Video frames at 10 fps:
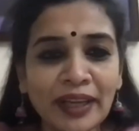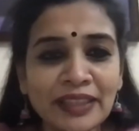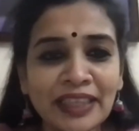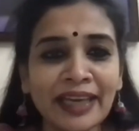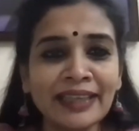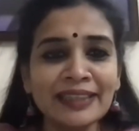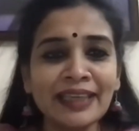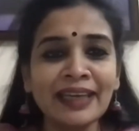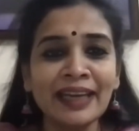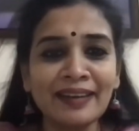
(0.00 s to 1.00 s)

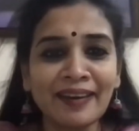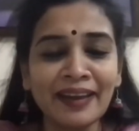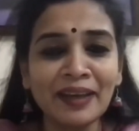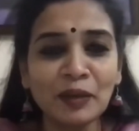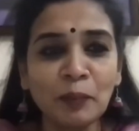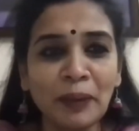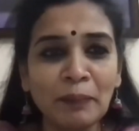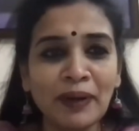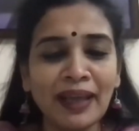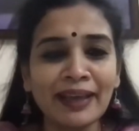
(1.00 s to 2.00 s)
education, and trying to,
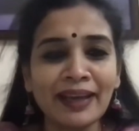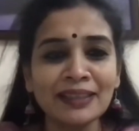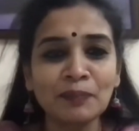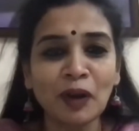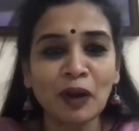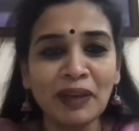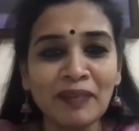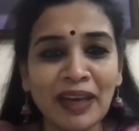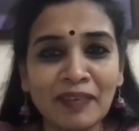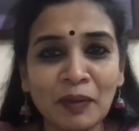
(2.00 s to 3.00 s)
people like us probably will
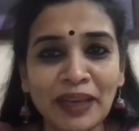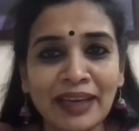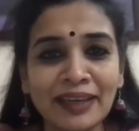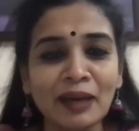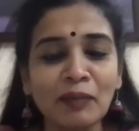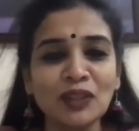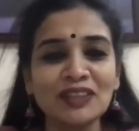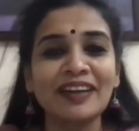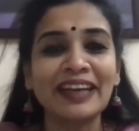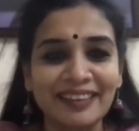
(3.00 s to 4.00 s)
have to be a little more
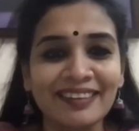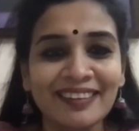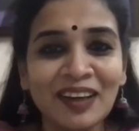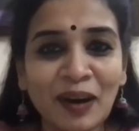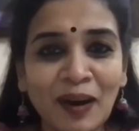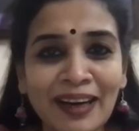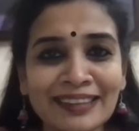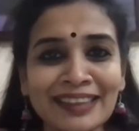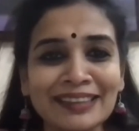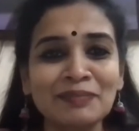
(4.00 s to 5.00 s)
strict on
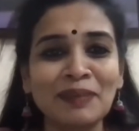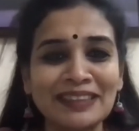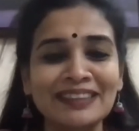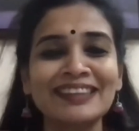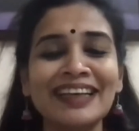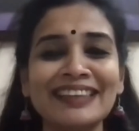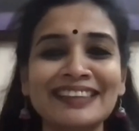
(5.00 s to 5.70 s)
assessments. Yes.